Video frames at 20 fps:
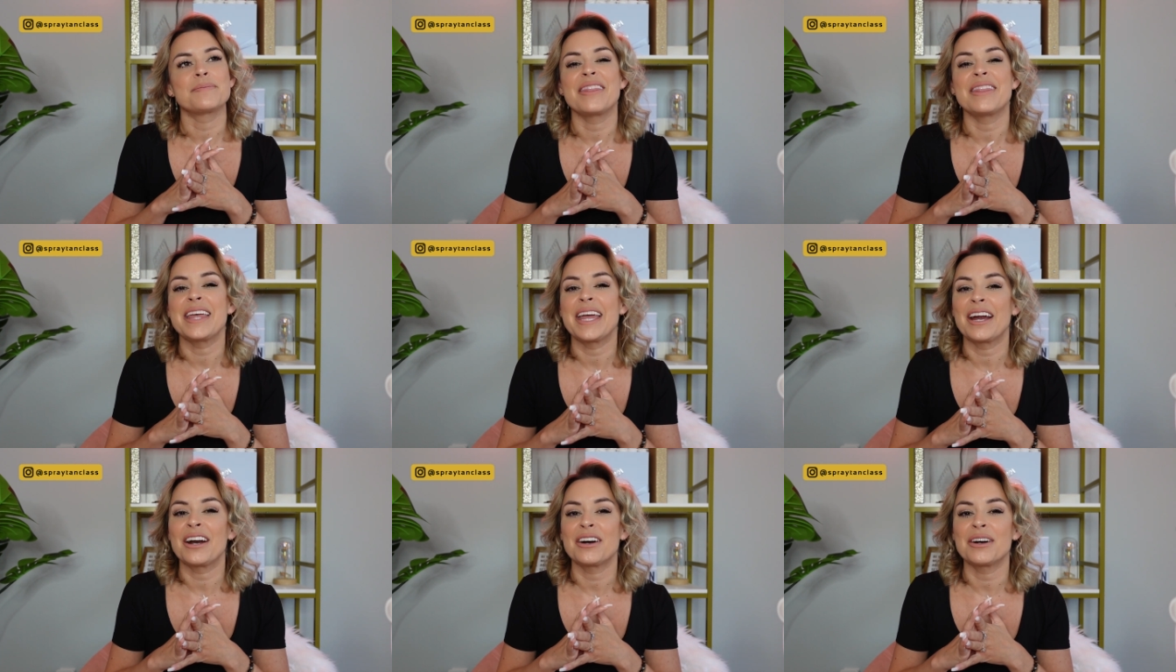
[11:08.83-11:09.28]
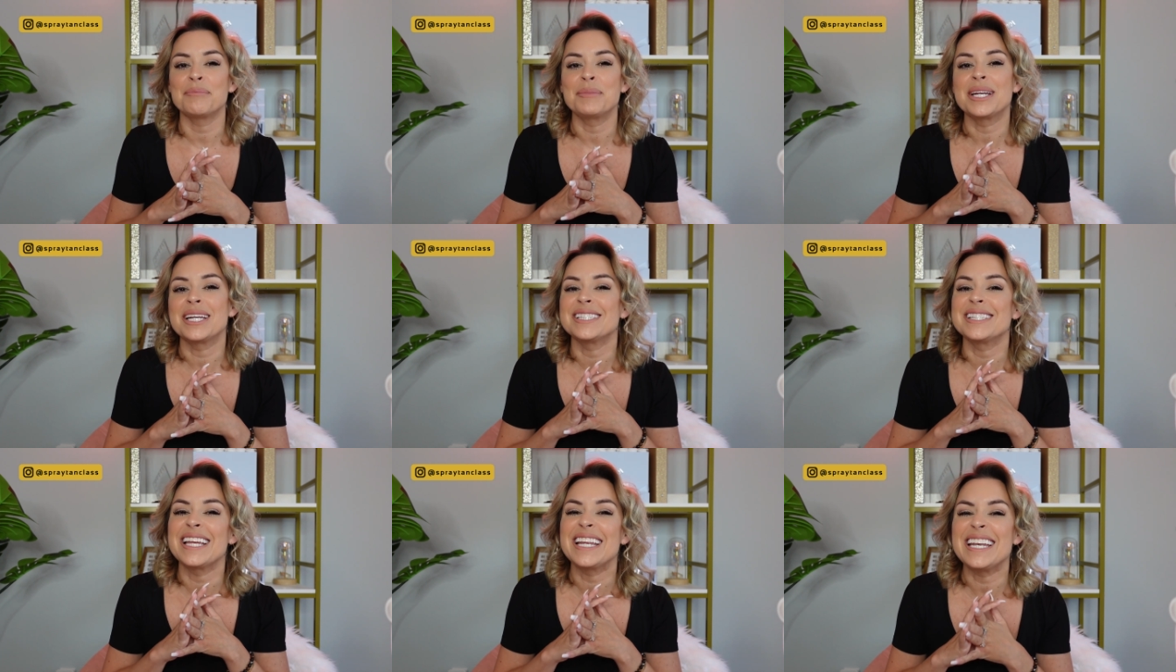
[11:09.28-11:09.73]
there
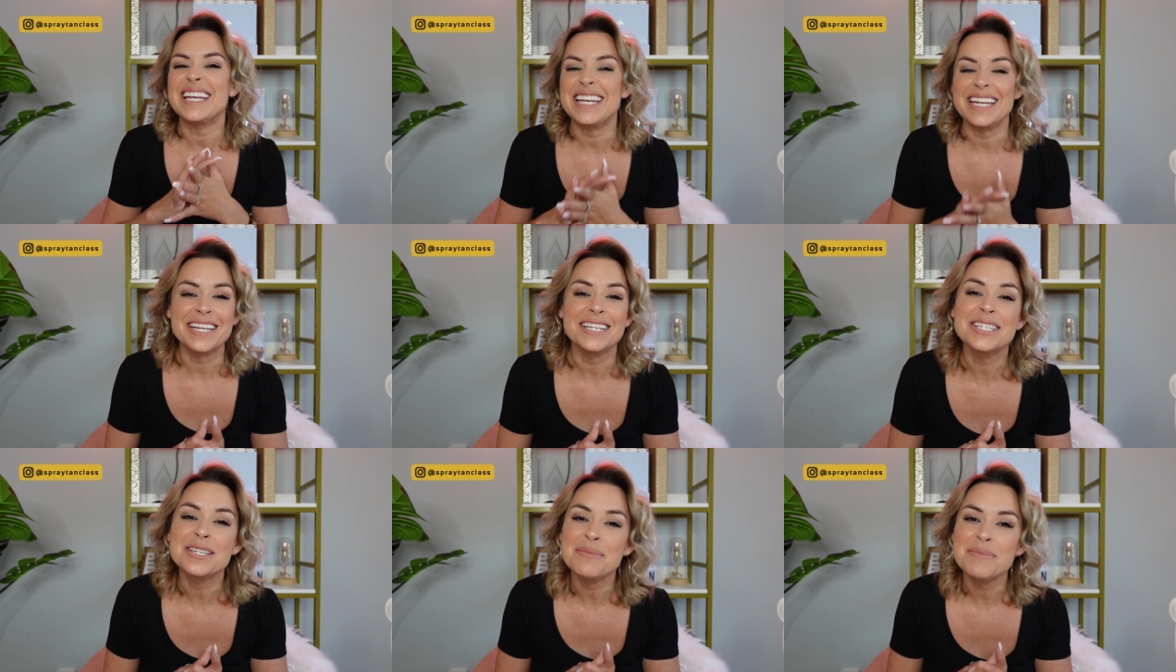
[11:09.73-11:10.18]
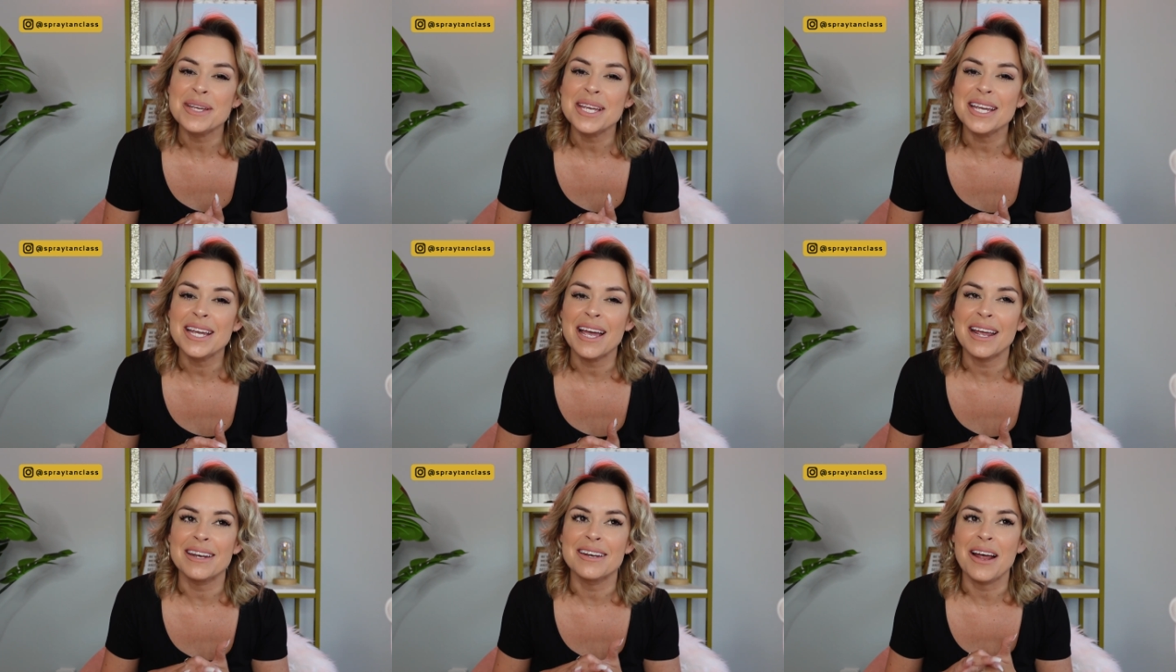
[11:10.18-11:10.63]
because they need to
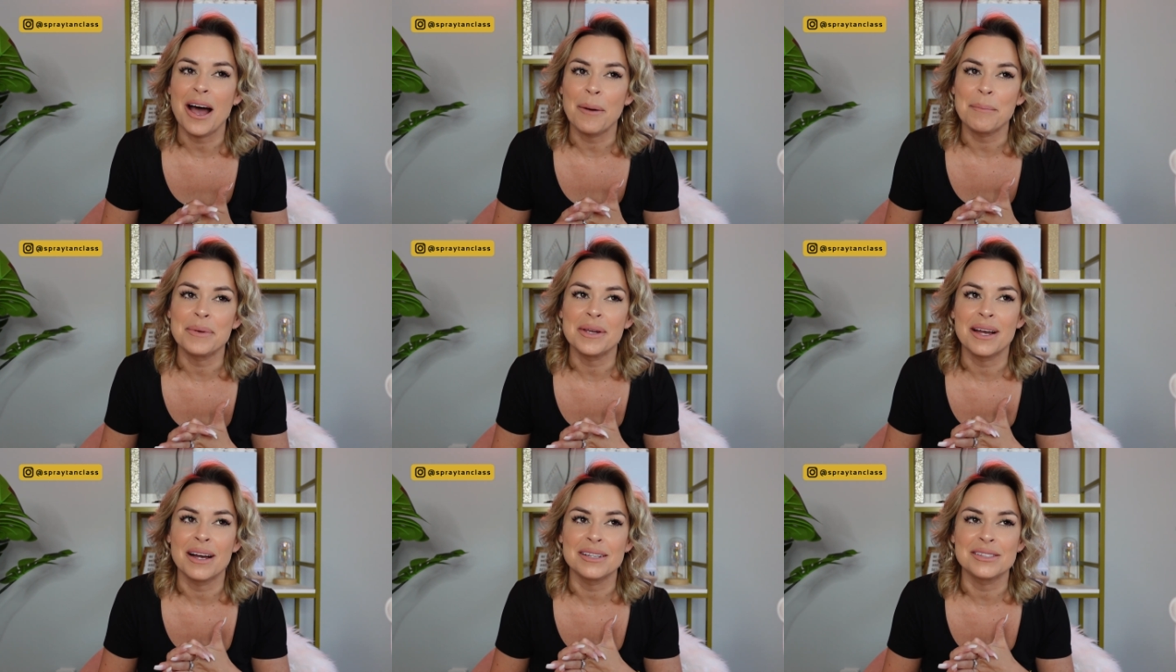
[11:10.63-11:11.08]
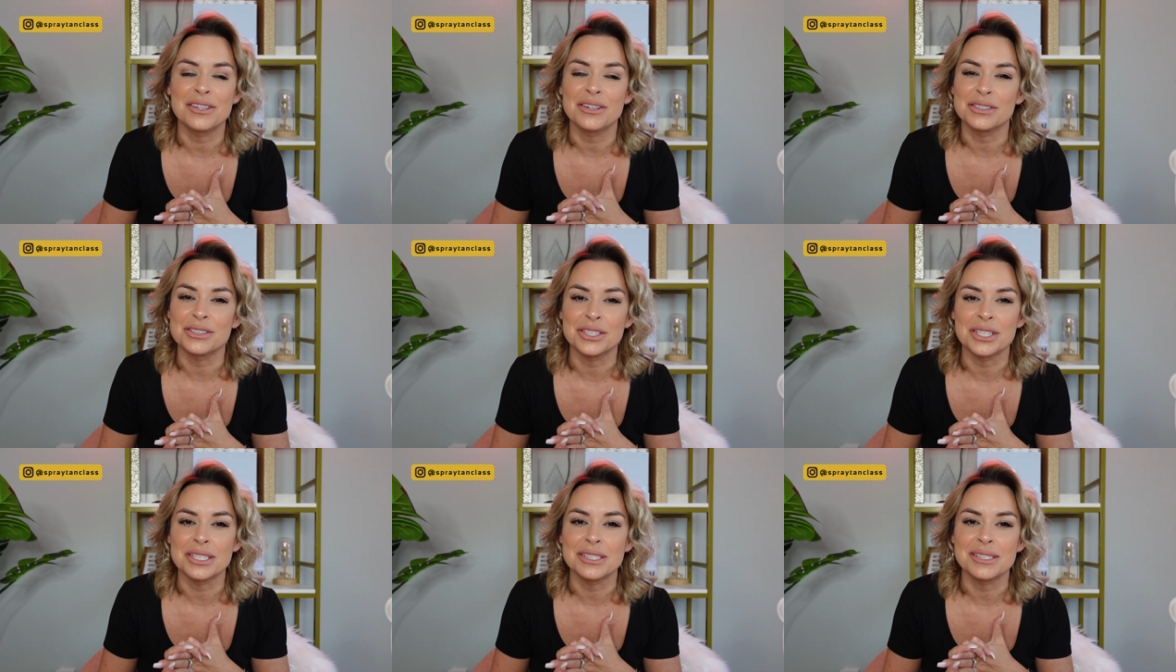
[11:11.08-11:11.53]
be and not because they're
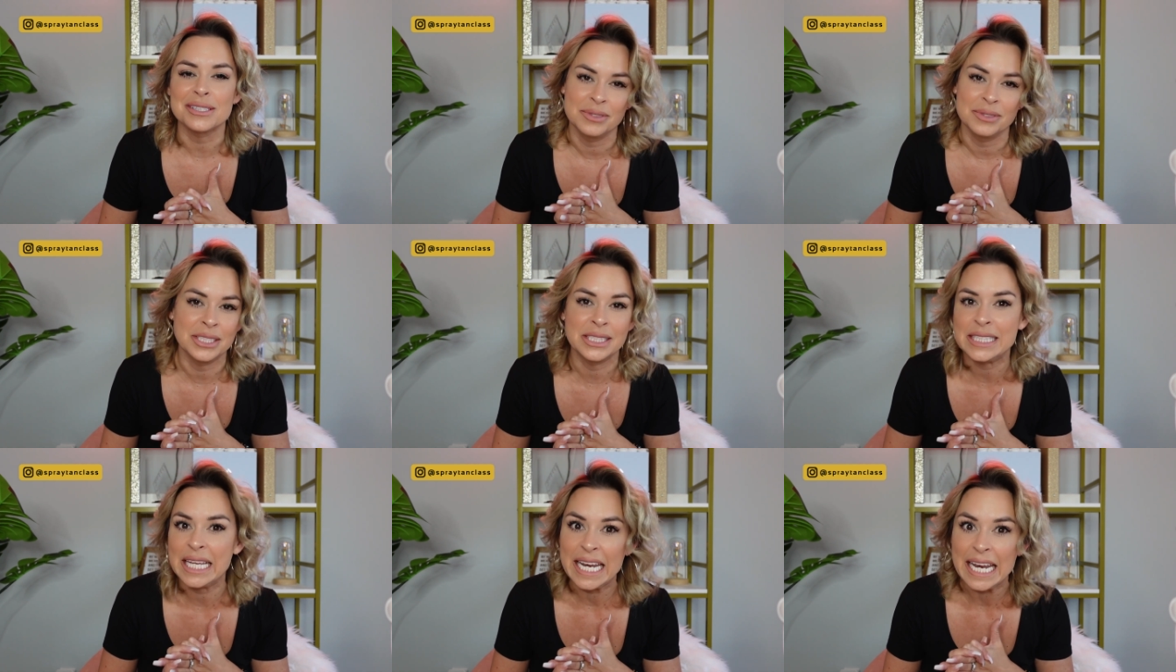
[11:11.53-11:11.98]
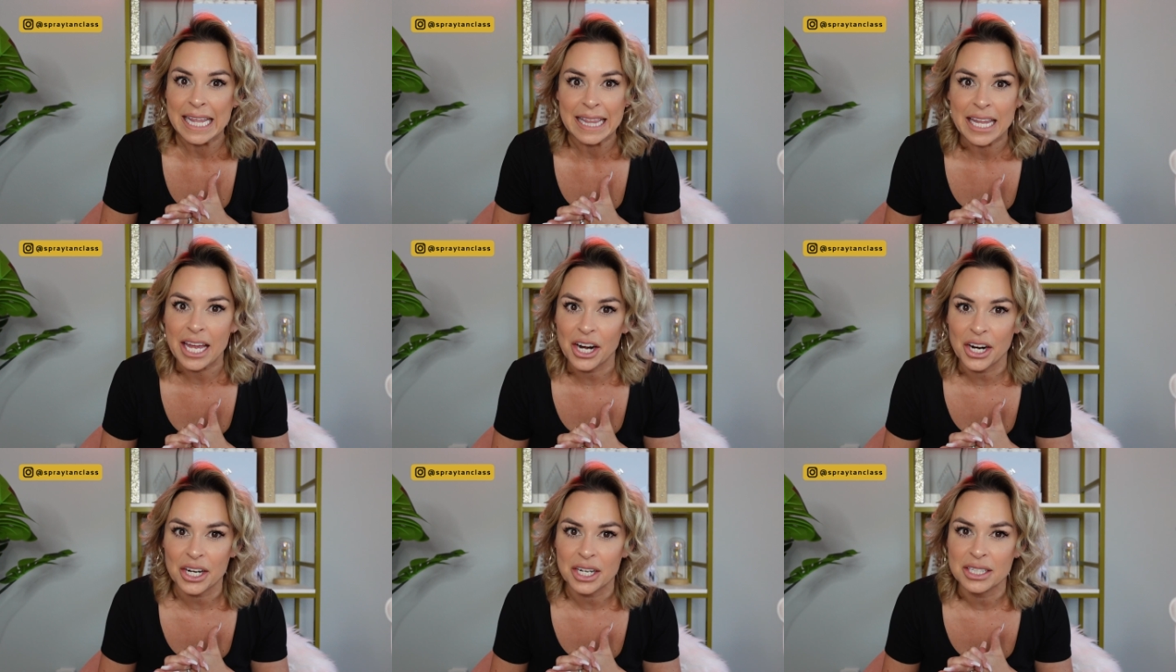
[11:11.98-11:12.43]
just sitting
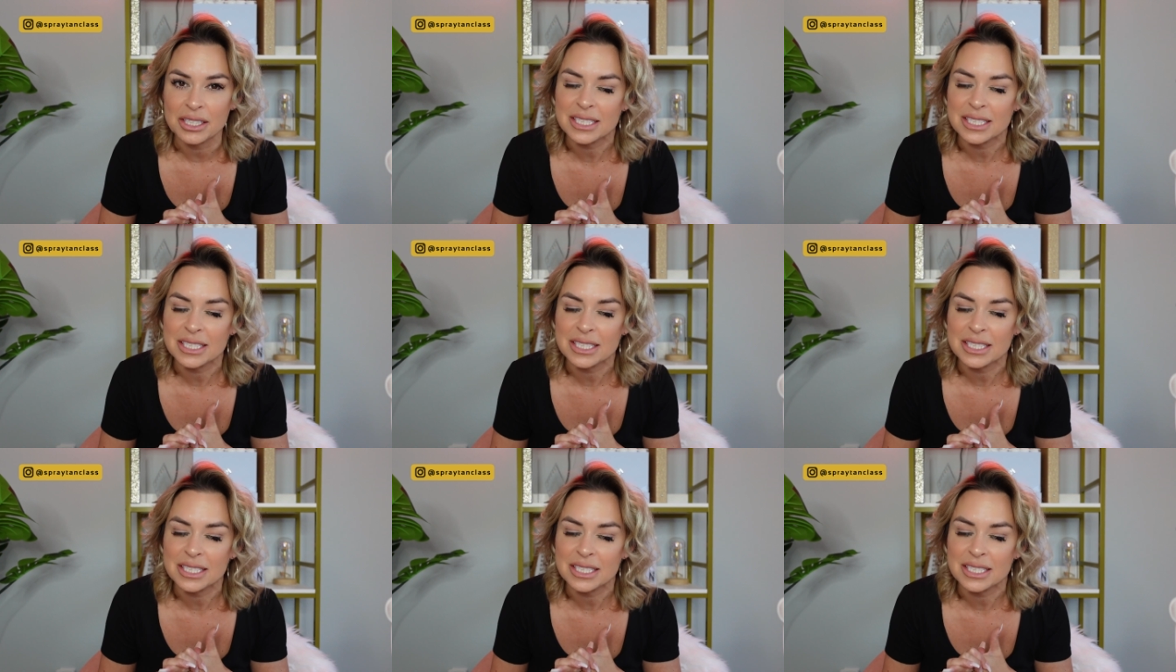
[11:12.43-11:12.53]
there.